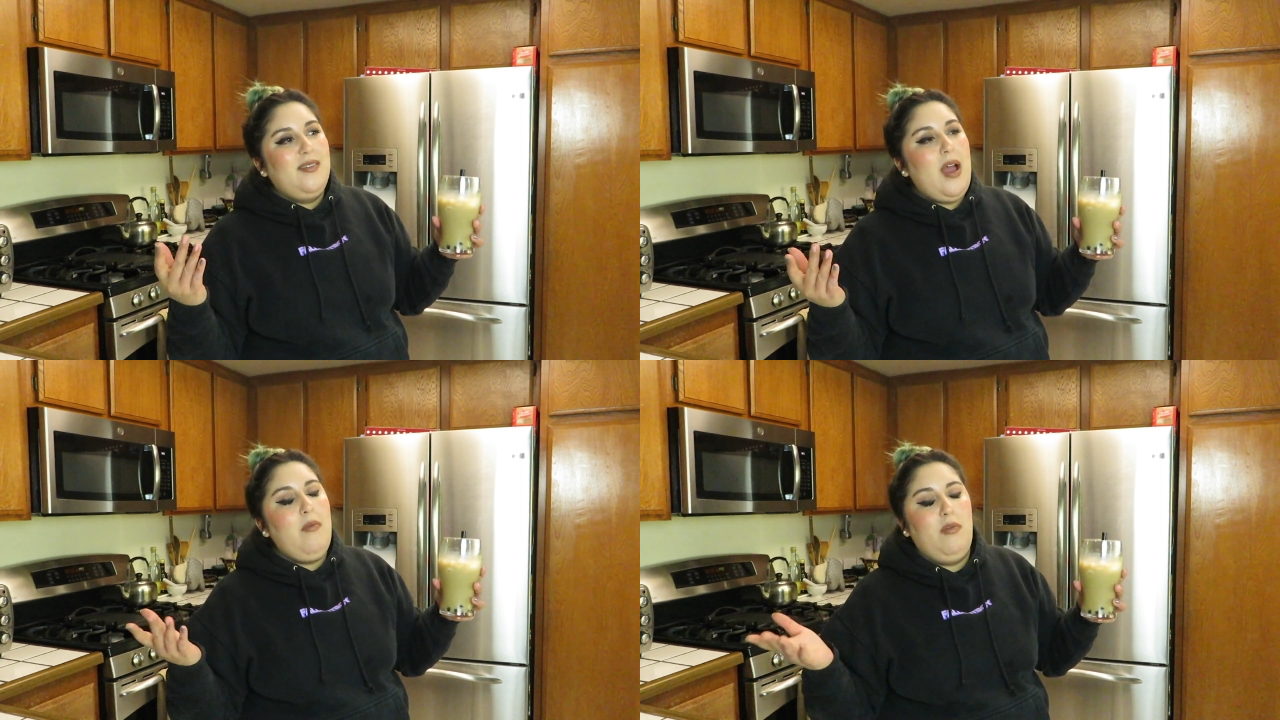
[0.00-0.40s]

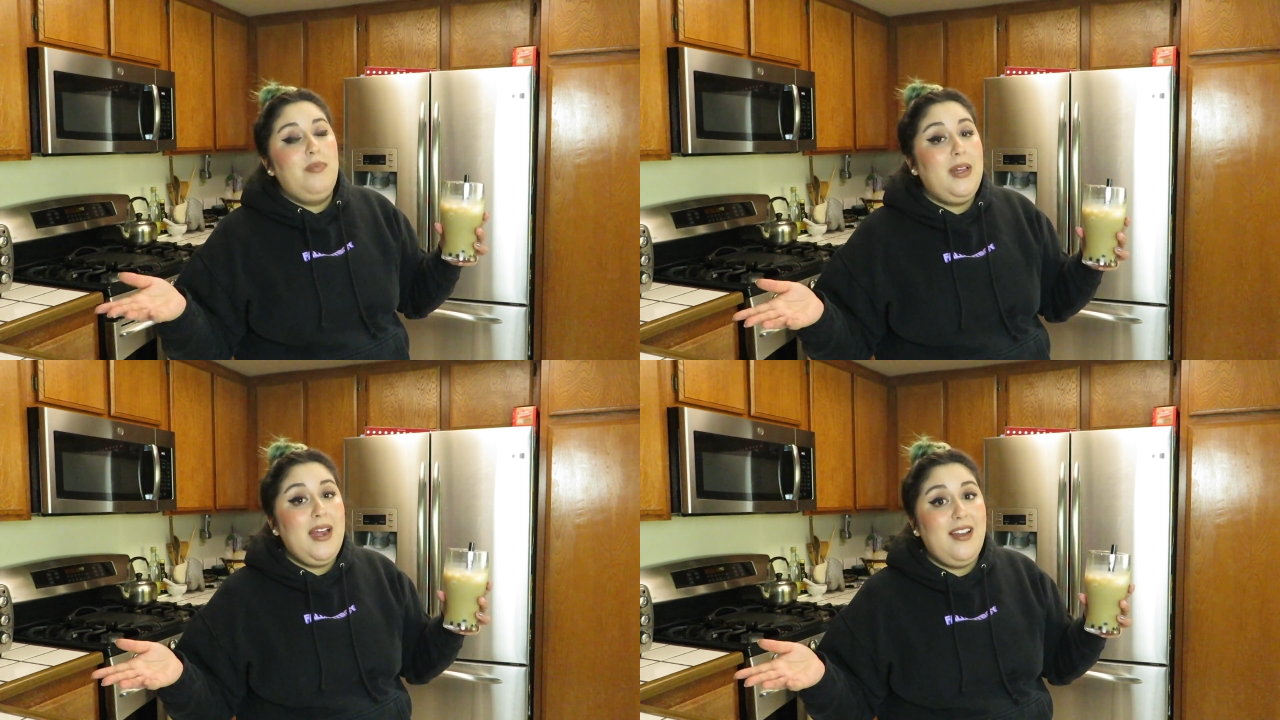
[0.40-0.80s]

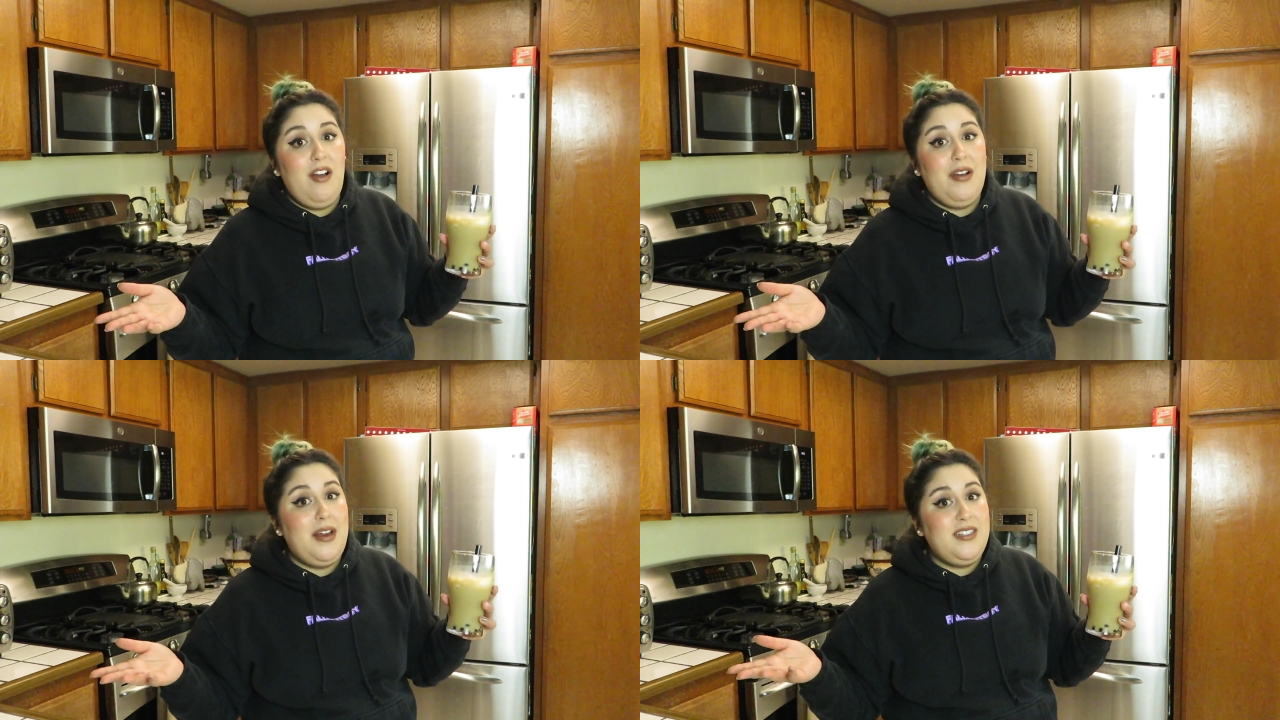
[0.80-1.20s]

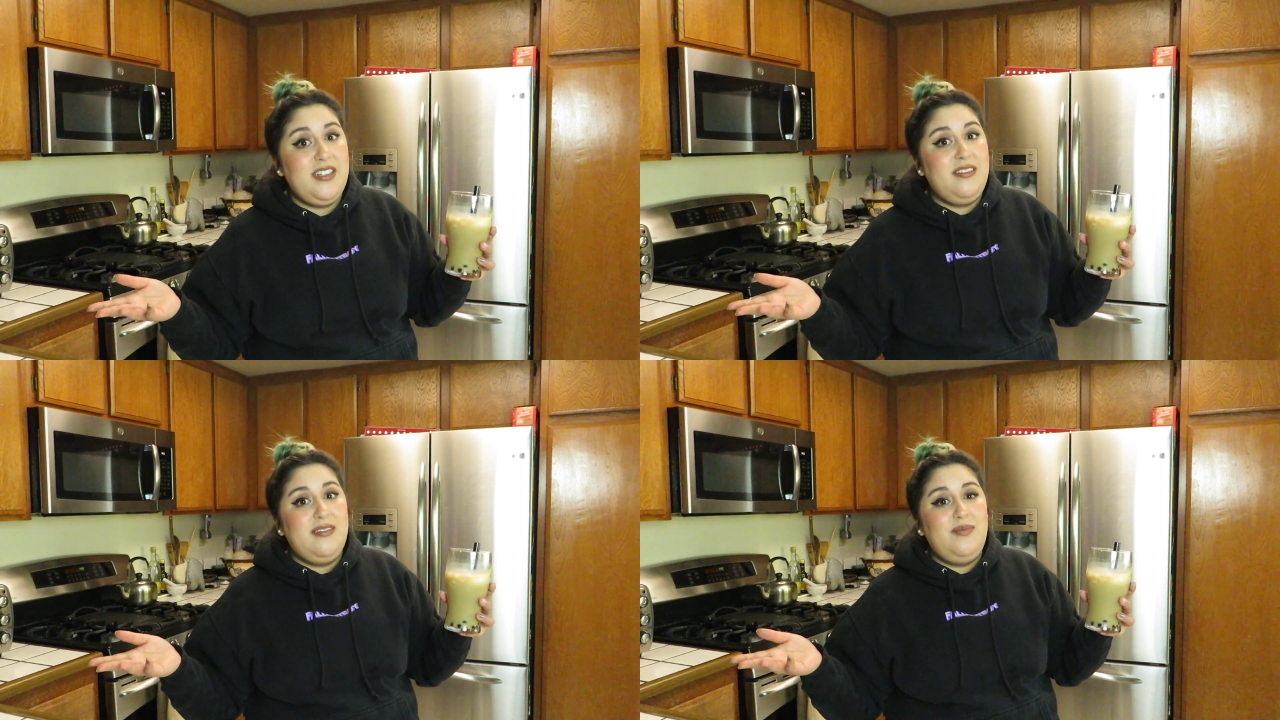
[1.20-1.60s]
on, I
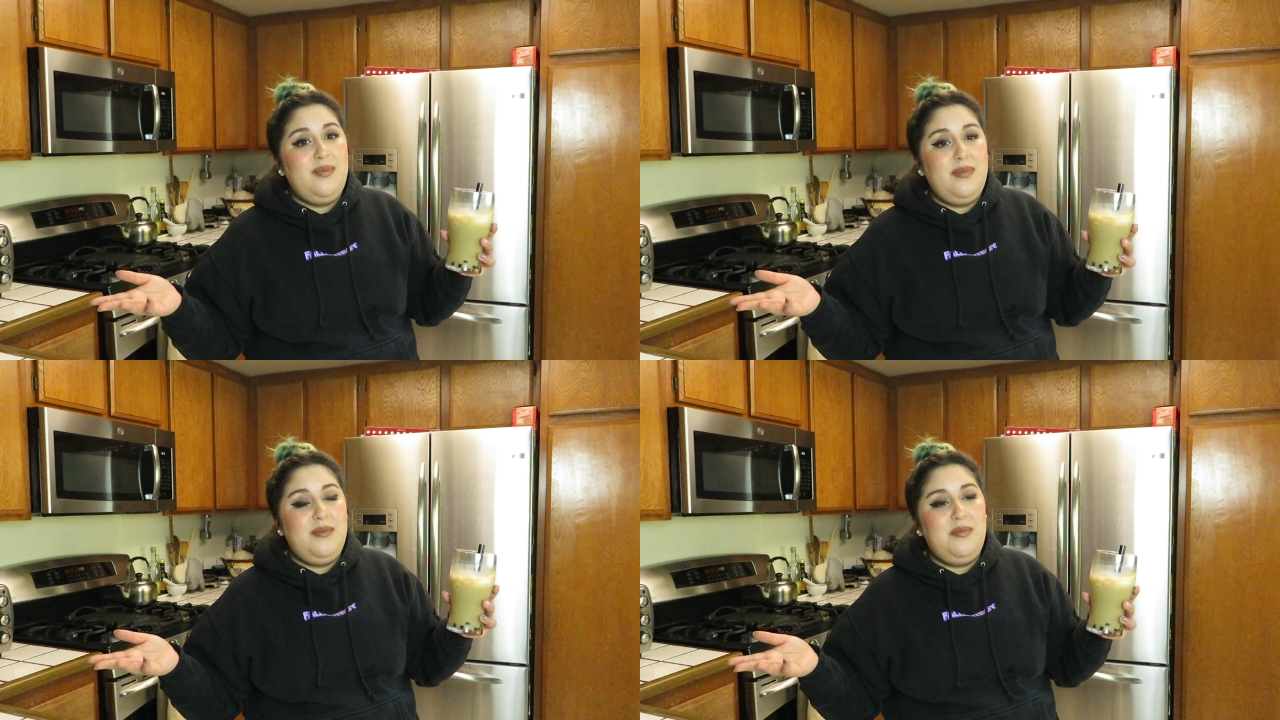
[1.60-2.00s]
did
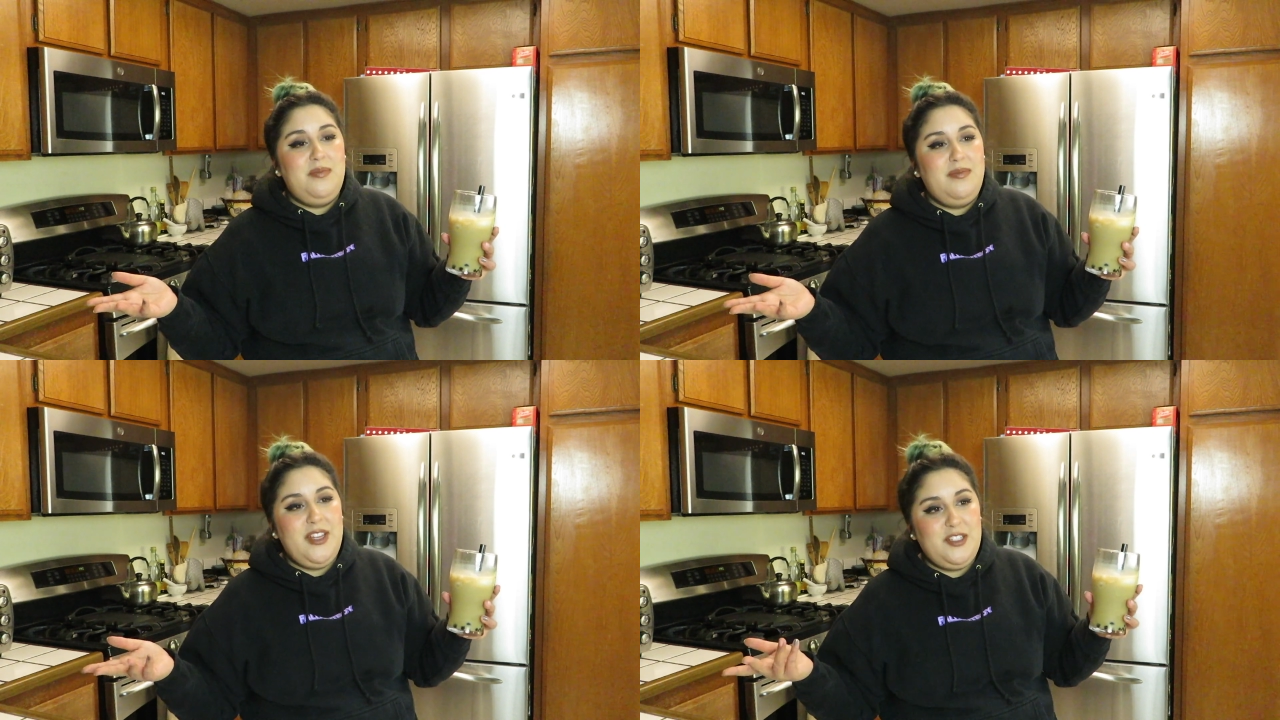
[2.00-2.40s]

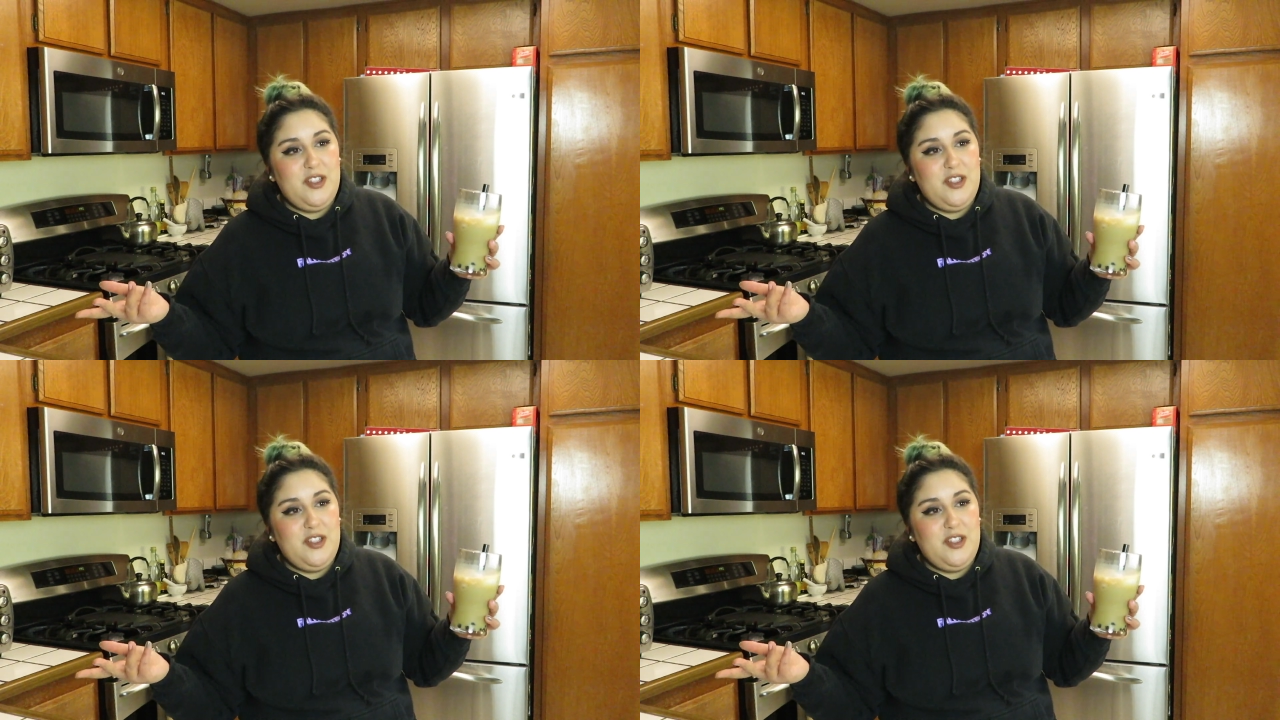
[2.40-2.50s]
this